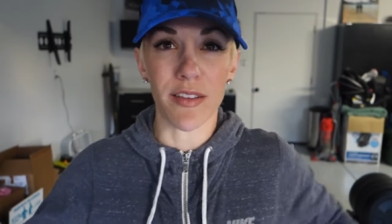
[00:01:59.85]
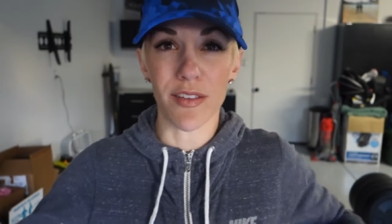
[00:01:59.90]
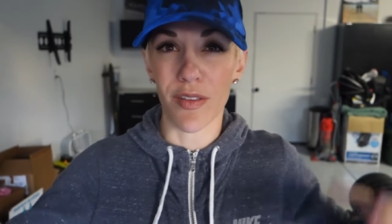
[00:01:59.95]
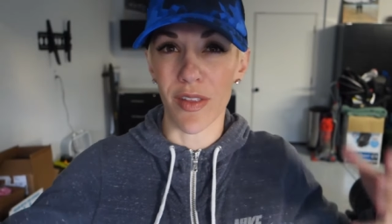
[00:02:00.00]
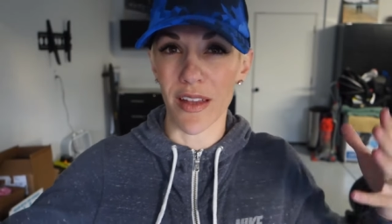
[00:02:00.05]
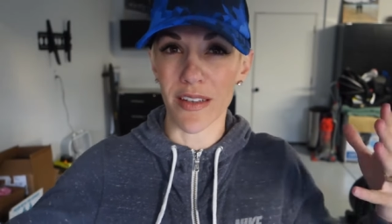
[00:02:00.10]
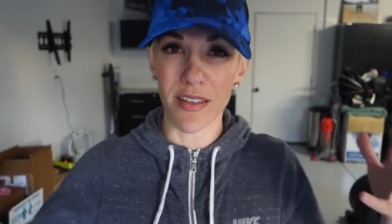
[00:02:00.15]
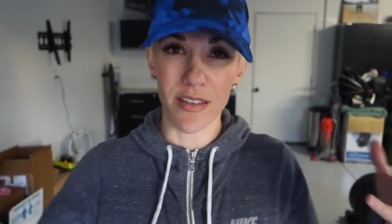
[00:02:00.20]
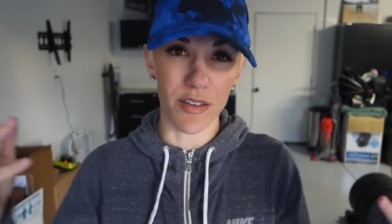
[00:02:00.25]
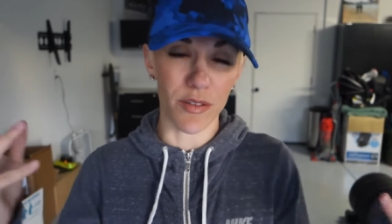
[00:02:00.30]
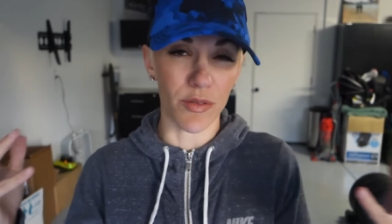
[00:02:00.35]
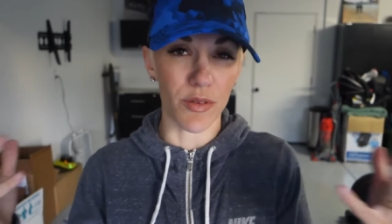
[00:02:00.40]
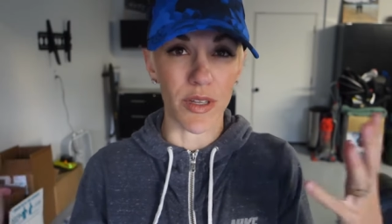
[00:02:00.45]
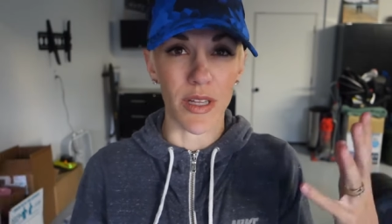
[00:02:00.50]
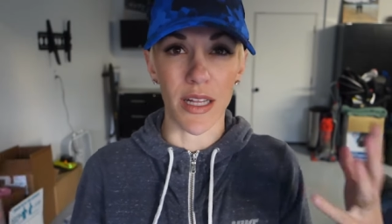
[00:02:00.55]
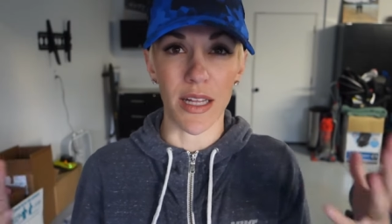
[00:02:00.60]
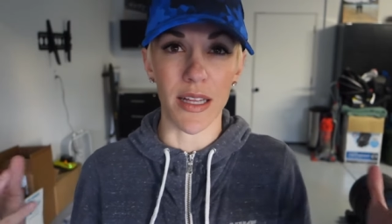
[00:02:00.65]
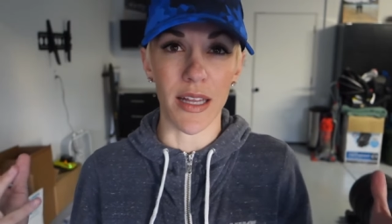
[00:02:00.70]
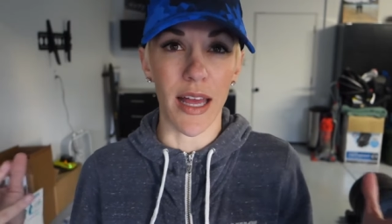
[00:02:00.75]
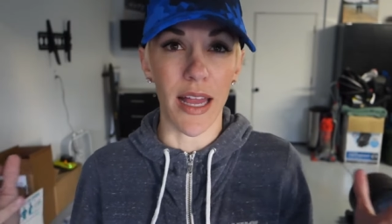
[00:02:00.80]
So that doesn't
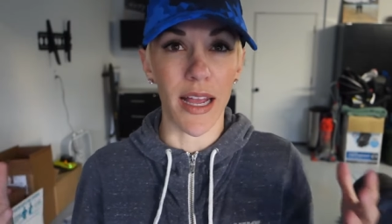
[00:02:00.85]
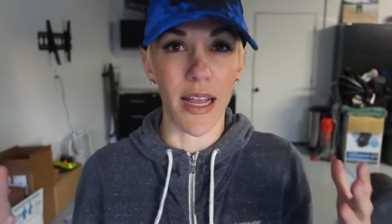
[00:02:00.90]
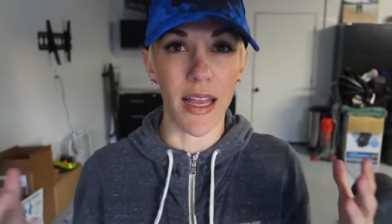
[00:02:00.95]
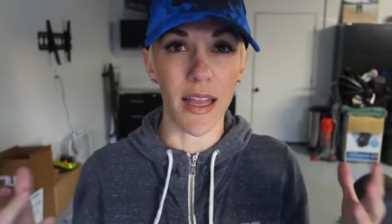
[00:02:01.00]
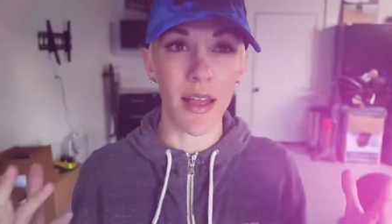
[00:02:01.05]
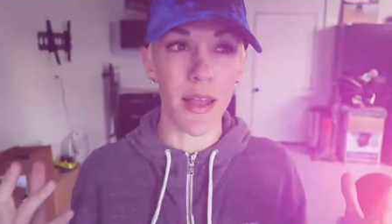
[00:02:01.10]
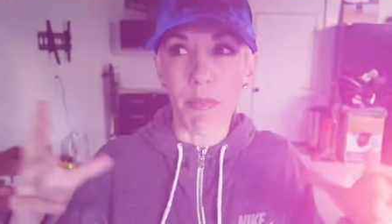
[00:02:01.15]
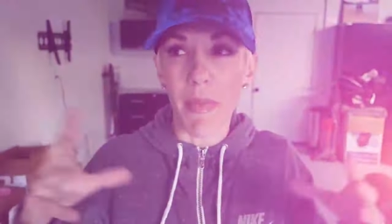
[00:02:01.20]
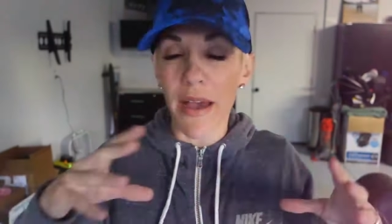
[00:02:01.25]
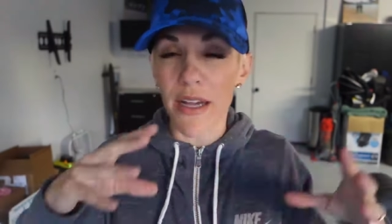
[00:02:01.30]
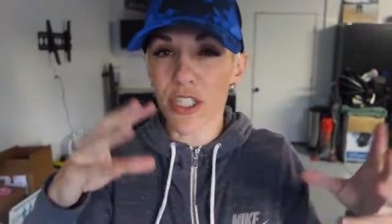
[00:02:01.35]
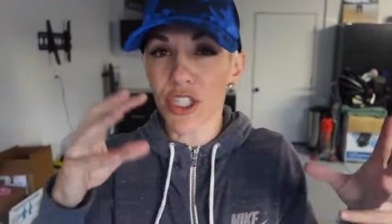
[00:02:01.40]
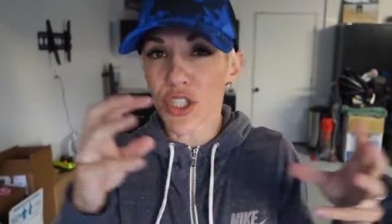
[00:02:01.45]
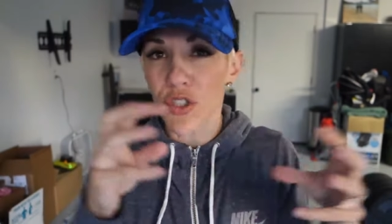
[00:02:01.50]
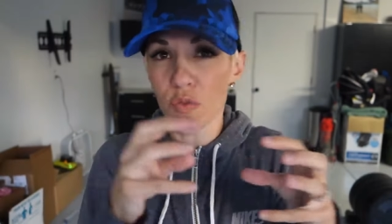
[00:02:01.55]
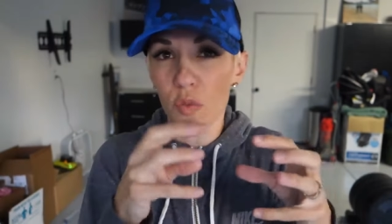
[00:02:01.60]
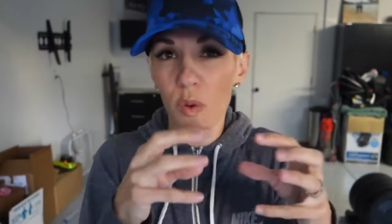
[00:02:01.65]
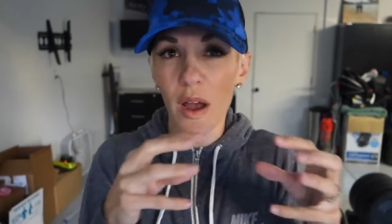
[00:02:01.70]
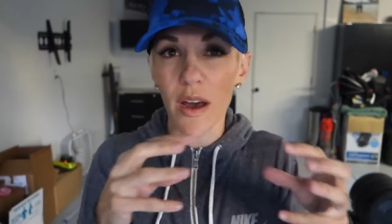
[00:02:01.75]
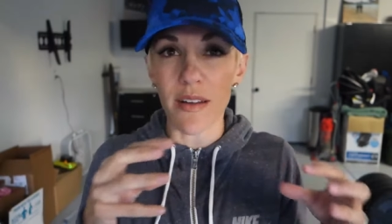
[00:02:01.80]
really like
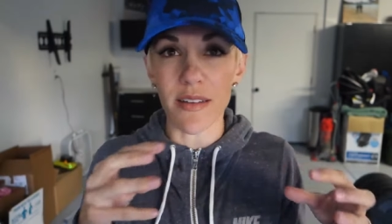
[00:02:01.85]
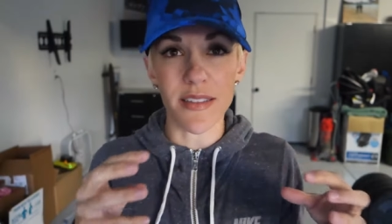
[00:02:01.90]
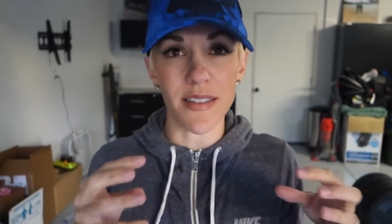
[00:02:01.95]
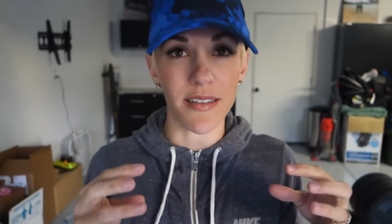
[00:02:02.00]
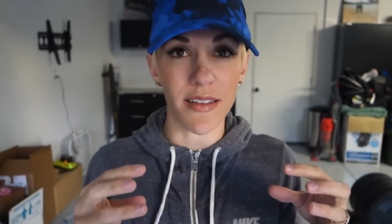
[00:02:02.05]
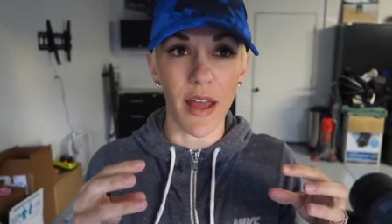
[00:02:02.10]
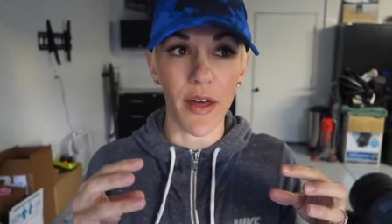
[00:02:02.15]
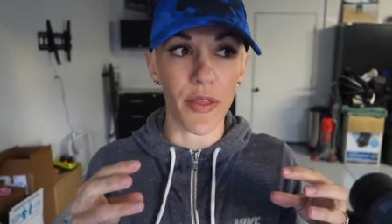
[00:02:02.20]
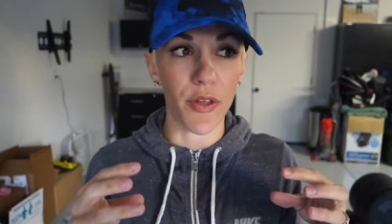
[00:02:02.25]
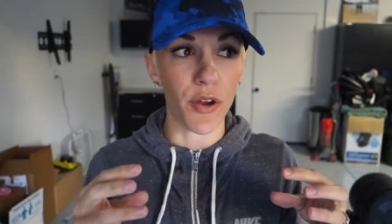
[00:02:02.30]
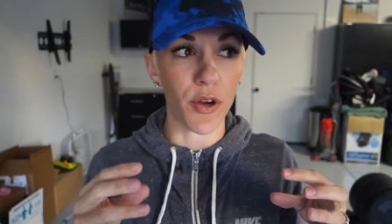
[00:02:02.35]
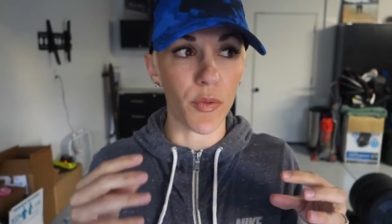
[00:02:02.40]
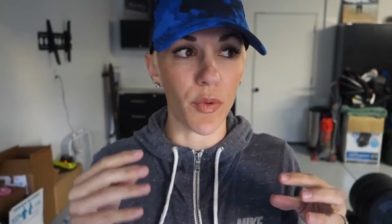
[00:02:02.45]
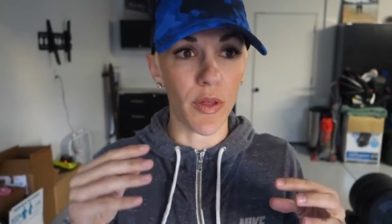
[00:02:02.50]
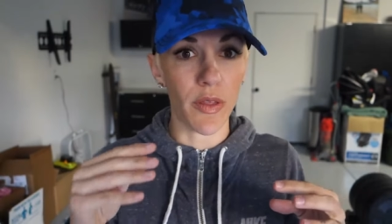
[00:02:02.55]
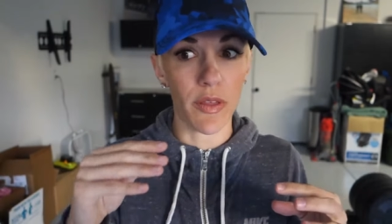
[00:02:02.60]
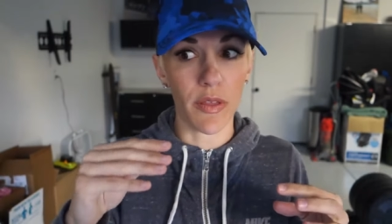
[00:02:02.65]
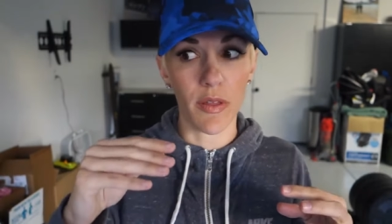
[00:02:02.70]
mesh well together with